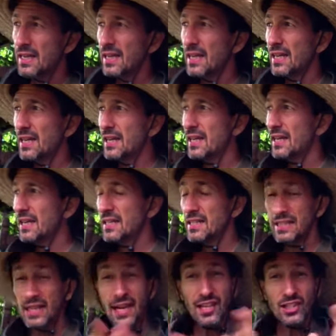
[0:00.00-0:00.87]

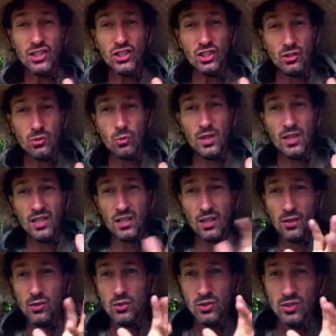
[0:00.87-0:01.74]
and nature, when it
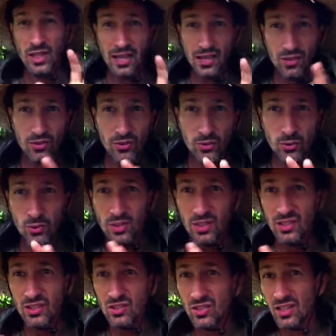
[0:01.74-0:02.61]
goes down through
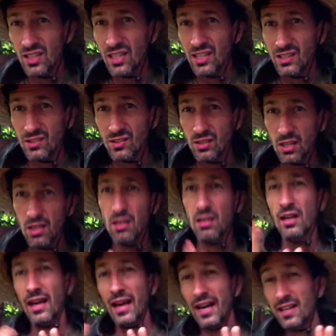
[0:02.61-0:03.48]
these things
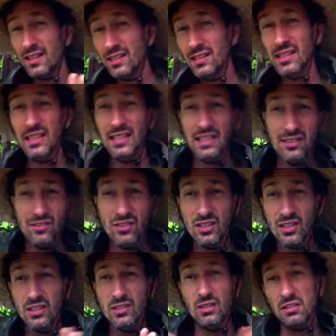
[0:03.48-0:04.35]
like leaves,
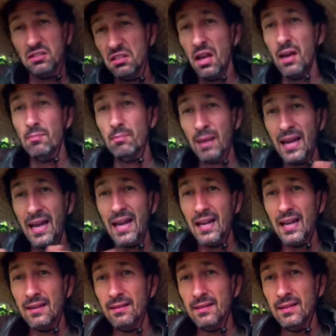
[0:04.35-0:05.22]
and it's not
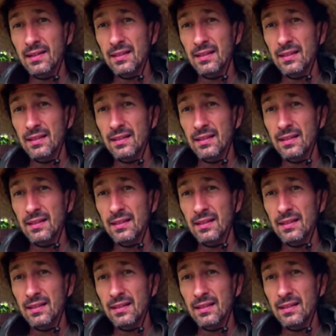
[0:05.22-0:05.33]
bad,